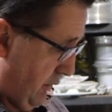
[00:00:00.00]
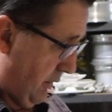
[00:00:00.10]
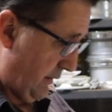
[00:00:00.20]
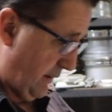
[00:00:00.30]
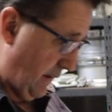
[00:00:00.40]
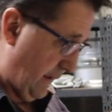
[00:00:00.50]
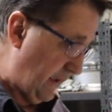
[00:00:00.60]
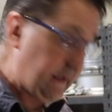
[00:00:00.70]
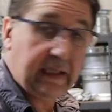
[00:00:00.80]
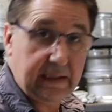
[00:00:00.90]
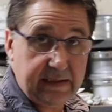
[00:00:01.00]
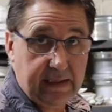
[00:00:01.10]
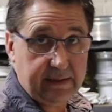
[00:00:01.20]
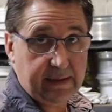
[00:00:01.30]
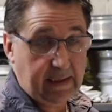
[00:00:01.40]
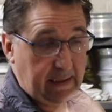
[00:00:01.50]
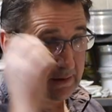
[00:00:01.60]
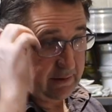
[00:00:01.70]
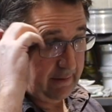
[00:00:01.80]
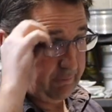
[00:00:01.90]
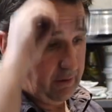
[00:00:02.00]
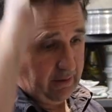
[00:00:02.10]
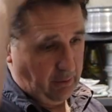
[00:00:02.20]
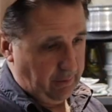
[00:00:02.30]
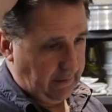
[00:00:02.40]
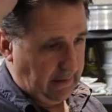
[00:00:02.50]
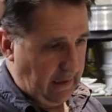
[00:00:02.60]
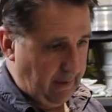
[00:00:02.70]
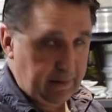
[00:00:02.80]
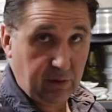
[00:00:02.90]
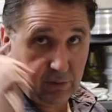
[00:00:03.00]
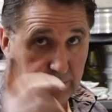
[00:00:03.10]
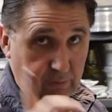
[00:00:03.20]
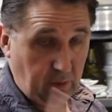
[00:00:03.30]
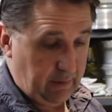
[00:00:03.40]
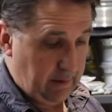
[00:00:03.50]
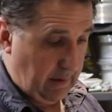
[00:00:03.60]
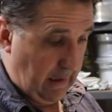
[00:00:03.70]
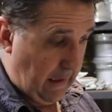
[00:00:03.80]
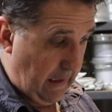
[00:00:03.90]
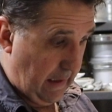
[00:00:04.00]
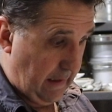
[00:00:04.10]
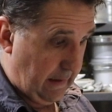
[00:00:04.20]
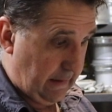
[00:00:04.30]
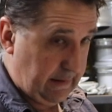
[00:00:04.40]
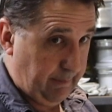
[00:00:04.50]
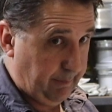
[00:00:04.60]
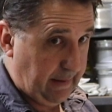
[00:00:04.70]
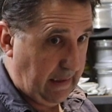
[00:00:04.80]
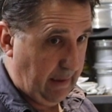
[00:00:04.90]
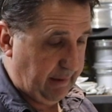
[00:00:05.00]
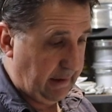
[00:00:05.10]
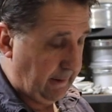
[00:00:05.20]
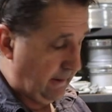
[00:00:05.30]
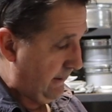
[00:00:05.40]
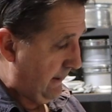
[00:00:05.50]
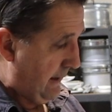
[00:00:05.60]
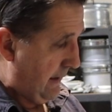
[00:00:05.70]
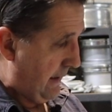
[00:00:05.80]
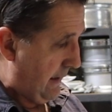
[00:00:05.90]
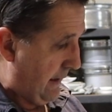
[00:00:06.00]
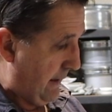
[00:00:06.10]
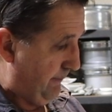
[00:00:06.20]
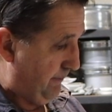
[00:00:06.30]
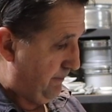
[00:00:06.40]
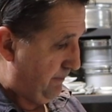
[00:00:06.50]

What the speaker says: All right, so I need to get these done today because they've got to go on the car because we've got something big happening. And